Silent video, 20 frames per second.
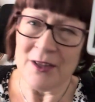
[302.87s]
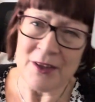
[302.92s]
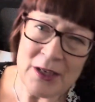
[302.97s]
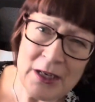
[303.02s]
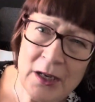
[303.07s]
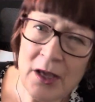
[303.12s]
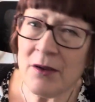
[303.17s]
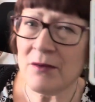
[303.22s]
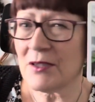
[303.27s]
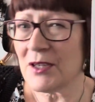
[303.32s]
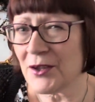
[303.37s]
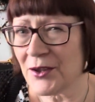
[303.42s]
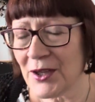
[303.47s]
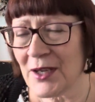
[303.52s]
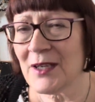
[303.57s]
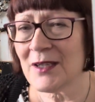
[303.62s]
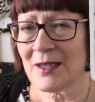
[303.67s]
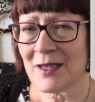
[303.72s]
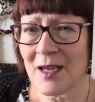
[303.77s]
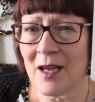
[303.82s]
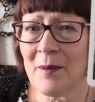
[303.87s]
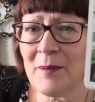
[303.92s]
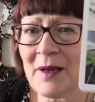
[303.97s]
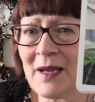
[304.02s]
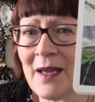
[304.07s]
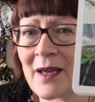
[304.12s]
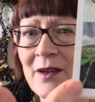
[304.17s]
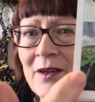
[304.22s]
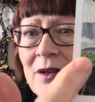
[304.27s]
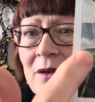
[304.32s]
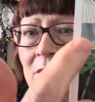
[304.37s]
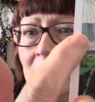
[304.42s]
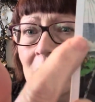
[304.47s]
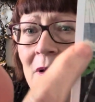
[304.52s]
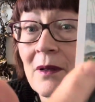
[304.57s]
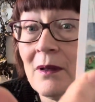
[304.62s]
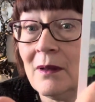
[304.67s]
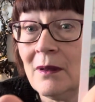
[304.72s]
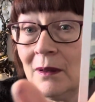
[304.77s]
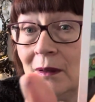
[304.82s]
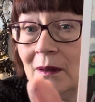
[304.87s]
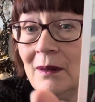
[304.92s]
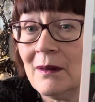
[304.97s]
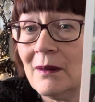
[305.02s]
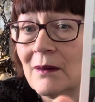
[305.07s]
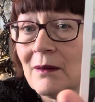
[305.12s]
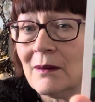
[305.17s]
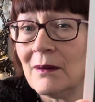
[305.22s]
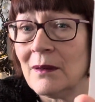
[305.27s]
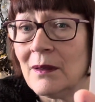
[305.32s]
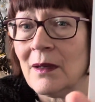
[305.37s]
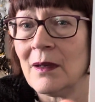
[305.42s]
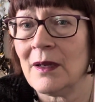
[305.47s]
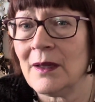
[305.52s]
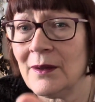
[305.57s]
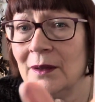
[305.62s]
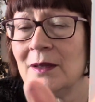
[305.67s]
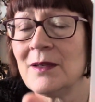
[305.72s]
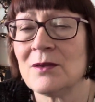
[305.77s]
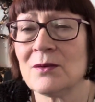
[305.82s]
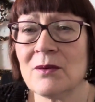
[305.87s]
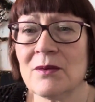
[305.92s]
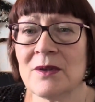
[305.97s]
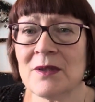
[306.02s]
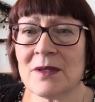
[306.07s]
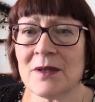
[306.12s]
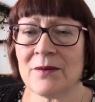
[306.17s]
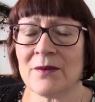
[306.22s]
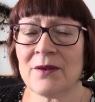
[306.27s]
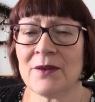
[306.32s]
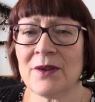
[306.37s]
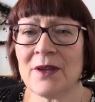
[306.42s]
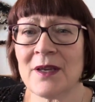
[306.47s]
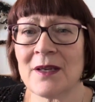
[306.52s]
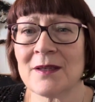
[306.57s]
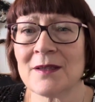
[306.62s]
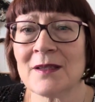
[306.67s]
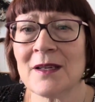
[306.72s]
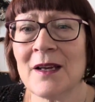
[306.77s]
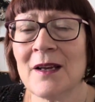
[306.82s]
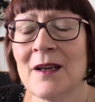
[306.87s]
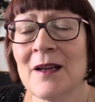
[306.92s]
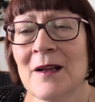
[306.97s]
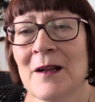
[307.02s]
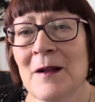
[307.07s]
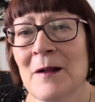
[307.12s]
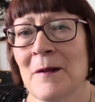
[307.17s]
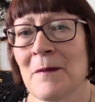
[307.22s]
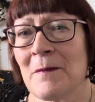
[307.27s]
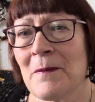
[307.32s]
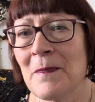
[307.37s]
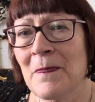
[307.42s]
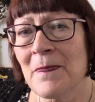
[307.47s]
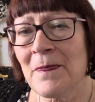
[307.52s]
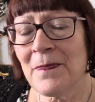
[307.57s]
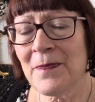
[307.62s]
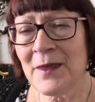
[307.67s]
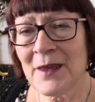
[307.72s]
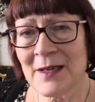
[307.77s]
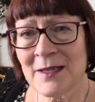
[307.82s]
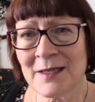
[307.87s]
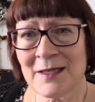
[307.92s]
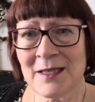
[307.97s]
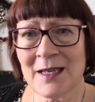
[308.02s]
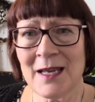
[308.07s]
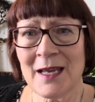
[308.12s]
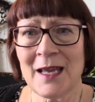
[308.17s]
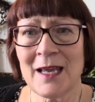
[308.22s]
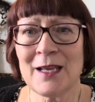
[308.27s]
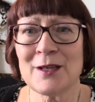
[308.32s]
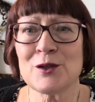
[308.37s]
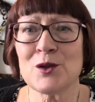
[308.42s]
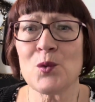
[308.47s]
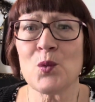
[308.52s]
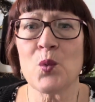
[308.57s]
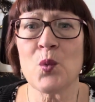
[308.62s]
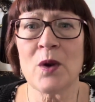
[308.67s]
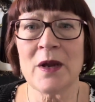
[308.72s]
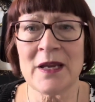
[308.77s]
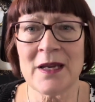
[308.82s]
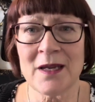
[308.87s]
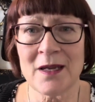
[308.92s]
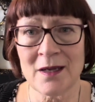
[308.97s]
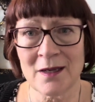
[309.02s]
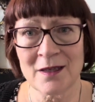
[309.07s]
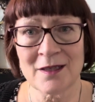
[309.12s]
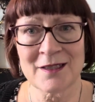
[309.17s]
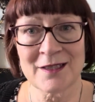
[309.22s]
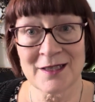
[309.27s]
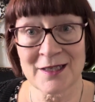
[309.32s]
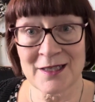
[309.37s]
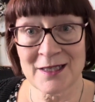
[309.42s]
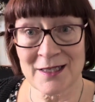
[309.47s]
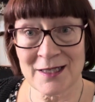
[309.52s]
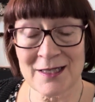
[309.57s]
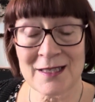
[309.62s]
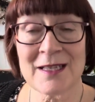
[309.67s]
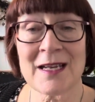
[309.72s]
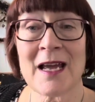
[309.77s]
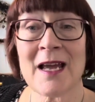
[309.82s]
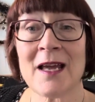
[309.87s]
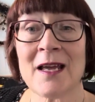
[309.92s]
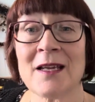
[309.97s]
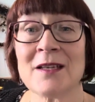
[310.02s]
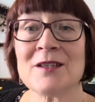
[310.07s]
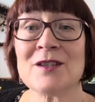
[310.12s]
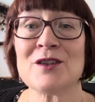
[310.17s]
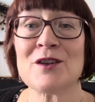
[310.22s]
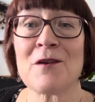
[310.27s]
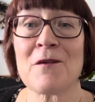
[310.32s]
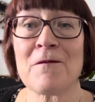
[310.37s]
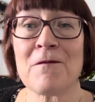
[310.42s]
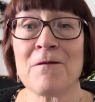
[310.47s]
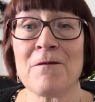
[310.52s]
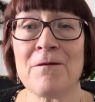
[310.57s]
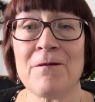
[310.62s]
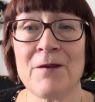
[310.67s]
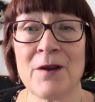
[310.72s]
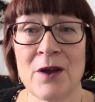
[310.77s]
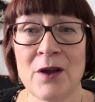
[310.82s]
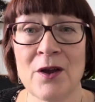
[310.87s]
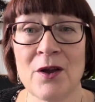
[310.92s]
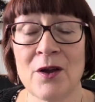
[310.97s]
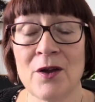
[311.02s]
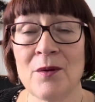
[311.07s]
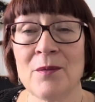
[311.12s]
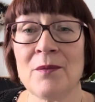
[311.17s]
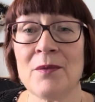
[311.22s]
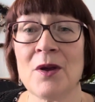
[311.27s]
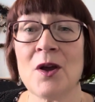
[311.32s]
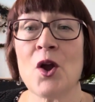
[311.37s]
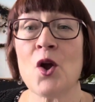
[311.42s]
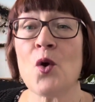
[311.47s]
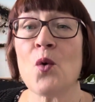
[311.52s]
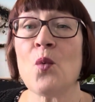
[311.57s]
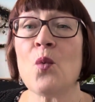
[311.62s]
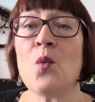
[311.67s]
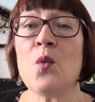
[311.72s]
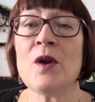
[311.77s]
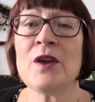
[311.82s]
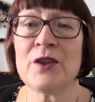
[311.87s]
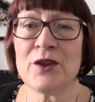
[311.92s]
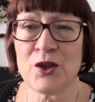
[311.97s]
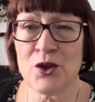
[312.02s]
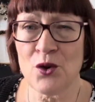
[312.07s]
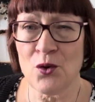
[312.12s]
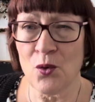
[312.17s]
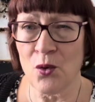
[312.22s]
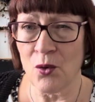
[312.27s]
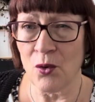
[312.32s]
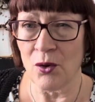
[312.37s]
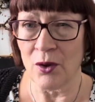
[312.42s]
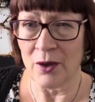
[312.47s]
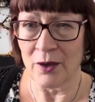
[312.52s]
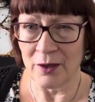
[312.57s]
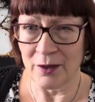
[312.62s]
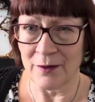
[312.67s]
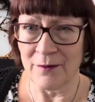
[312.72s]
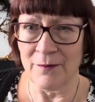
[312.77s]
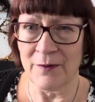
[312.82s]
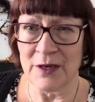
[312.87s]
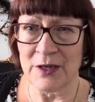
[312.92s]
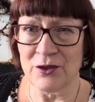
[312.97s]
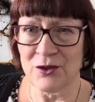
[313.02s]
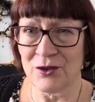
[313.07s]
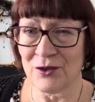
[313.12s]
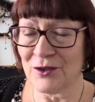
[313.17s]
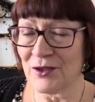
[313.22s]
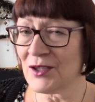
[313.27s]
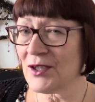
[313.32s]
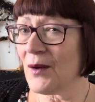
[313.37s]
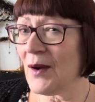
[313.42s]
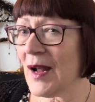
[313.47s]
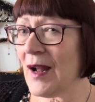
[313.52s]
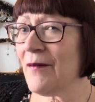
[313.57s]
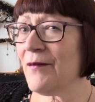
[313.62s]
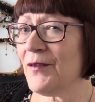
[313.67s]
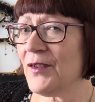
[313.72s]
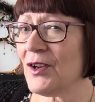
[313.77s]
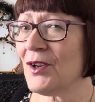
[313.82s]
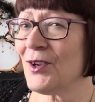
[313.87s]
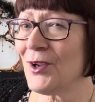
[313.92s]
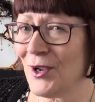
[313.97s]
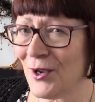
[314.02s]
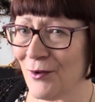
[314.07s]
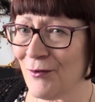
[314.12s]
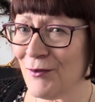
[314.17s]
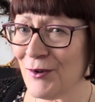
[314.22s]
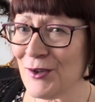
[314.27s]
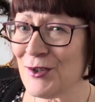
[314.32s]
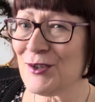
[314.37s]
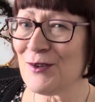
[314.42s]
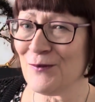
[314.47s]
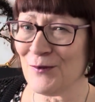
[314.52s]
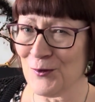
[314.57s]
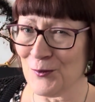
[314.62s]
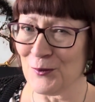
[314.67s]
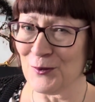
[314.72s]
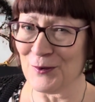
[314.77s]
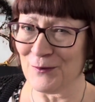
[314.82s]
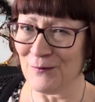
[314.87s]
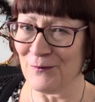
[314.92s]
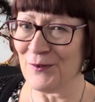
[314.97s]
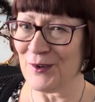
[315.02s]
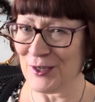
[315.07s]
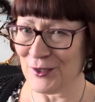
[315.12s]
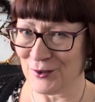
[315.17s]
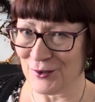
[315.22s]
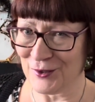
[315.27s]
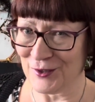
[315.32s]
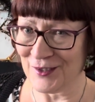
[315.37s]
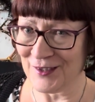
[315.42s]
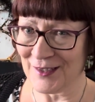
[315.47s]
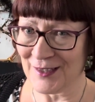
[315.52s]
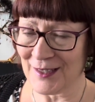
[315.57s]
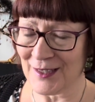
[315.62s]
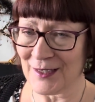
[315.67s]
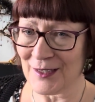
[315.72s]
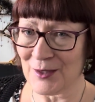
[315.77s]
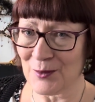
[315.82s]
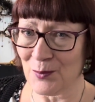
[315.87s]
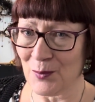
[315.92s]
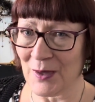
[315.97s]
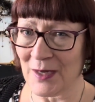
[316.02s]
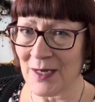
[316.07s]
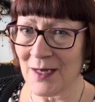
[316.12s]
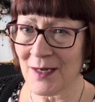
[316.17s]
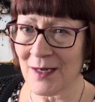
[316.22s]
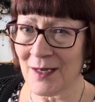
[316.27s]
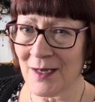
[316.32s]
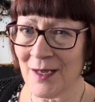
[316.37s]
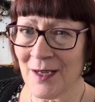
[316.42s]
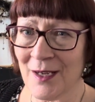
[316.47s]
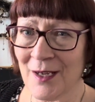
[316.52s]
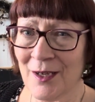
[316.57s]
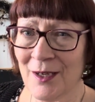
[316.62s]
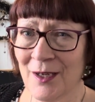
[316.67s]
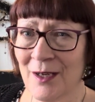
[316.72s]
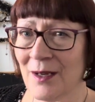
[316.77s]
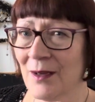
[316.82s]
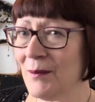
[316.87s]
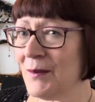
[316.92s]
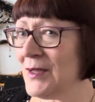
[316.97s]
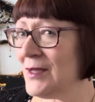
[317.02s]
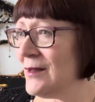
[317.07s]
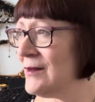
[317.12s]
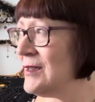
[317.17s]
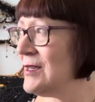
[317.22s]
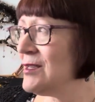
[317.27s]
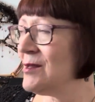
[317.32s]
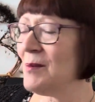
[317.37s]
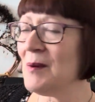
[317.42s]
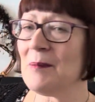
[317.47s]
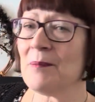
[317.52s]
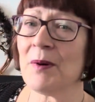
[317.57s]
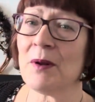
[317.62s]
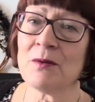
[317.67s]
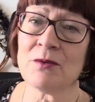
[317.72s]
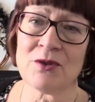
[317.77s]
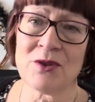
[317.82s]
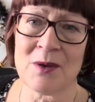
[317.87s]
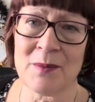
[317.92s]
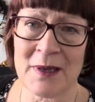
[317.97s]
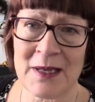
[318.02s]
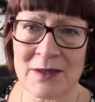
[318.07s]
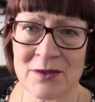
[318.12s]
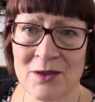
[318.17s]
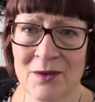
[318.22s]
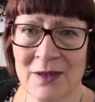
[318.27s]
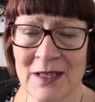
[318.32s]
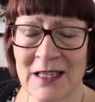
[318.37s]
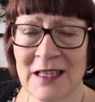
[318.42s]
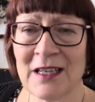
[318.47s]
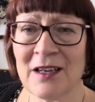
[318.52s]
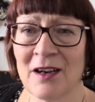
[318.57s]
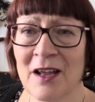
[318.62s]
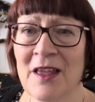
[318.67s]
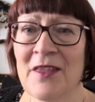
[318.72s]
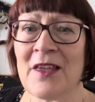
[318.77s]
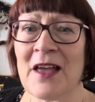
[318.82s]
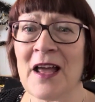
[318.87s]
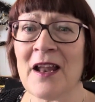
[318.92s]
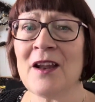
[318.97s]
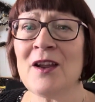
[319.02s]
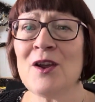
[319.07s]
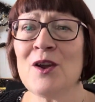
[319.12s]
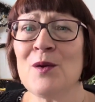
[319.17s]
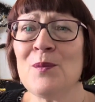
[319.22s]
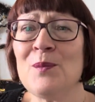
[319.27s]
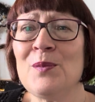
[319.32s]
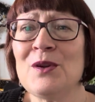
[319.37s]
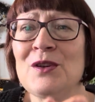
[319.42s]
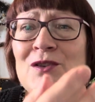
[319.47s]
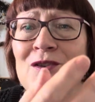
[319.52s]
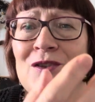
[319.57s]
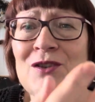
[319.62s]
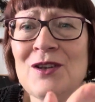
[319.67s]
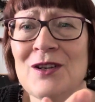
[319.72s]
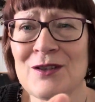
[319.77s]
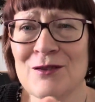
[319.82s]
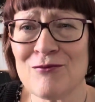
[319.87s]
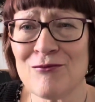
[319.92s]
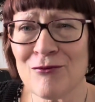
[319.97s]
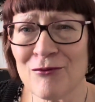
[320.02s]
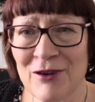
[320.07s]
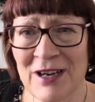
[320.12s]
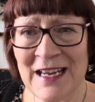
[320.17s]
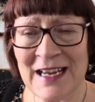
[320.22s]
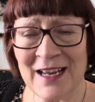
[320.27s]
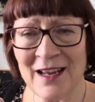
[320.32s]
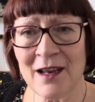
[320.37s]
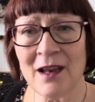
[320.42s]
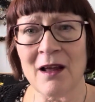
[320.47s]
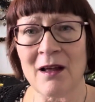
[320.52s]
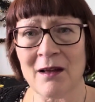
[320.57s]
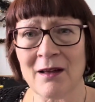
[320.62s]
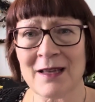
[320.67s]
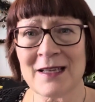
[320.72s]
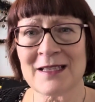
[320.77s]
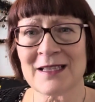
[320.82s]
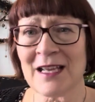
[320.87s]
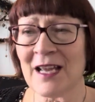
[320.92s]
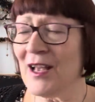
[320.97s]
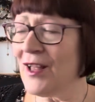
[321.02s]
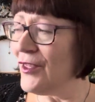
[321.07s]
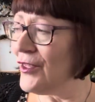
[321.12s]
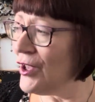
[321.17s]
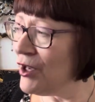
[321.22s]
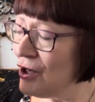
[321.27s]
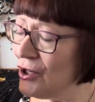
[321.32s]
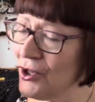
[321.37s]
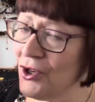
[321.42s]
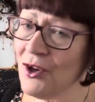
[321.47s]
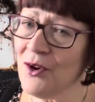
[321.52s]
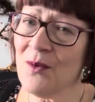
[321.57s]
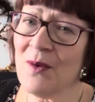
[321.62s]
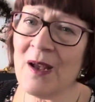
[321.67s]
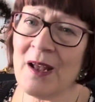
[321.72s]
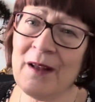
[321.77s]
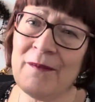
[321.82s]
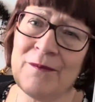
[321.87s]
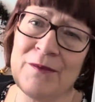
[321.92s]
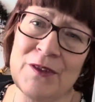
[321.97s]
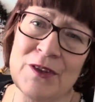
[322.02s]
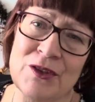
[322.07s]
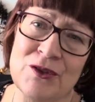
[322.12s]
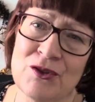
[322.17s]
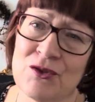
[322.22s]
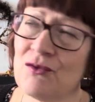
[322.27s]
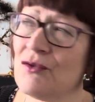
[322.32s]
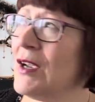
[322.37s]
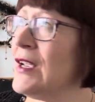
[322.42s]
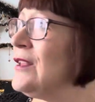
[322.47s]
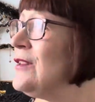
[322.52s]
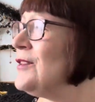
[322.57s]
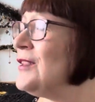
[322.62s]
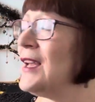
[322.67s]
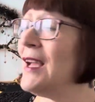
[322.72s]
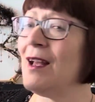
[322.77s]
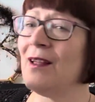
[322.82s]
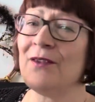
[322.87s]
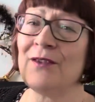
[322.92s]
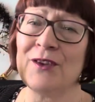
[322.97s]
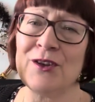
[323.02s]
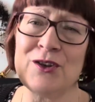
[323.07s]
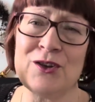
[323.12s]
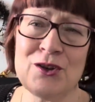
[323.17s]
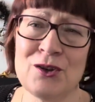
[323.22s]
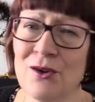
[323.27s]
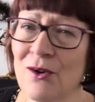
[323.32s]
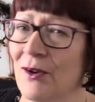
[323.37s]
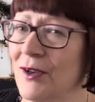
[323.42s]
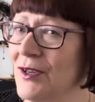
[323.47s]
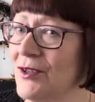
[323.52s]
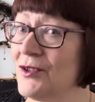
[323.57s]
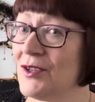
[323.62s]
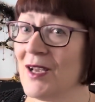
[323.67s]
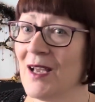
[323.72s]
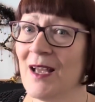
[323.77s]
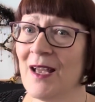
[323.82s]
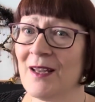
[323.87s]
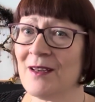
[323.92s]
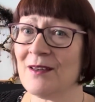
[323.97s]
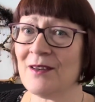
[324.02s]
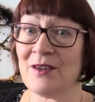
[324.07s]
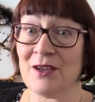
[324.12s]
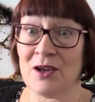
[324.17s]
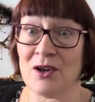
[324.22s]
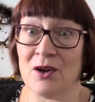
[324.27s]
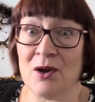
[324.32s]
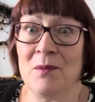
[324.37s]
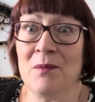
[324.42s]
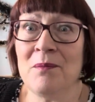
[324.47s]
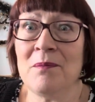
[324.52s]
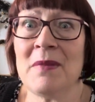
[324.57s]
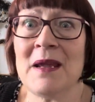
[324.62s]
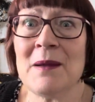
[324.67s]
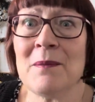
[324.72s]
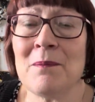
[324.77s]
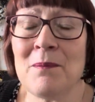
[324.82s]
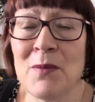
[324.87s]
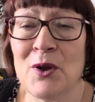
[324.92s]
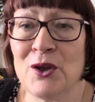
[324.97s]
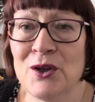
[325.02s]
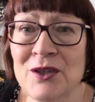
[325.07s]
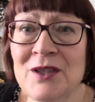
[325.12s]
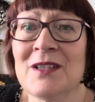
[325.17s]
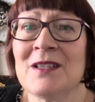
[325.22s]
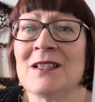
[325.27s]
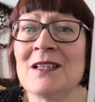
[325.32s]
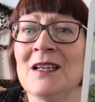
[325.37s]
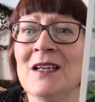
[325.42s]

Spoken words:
loads of things coming at you. like these, all these different things. This is a week to stand firm with your convictions. So have the courage of your convictions this week. You know, we don't need to be bolshy about it or anything like that, but just realize that you have the strength and the knowledge and the commitment